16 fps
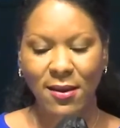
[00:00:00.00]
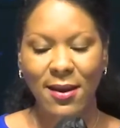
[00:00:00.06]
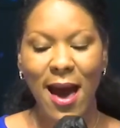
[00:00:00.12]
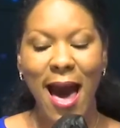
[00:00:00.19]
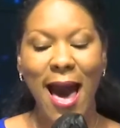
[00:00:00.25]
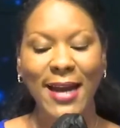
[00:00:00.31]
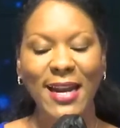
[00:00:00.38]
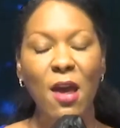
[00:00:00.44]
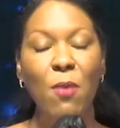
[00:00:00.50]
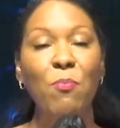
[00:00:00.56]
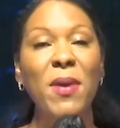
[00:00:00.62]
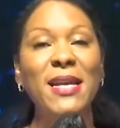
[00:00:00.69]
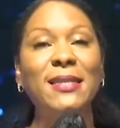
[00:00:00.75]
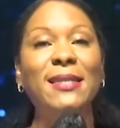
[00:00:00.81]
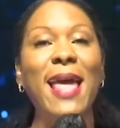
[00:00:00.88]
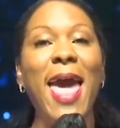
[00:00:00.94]
in God? It
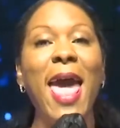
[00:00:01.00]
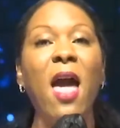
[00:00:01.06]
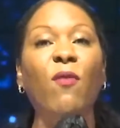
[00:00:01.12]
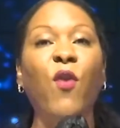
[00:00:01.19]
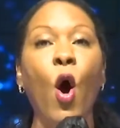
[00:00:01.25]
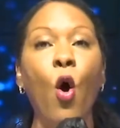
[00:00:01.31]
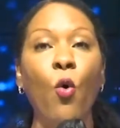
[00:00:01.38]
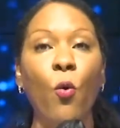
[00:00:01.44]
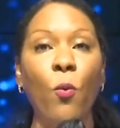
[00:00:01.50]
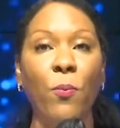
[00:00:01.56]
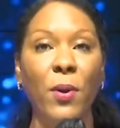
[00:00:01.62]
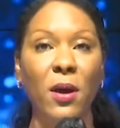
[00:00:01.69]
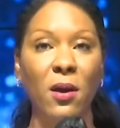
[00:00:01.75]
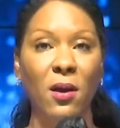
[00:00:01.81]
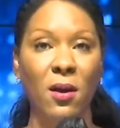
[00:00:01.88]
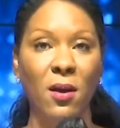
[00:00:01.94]
means to have hope.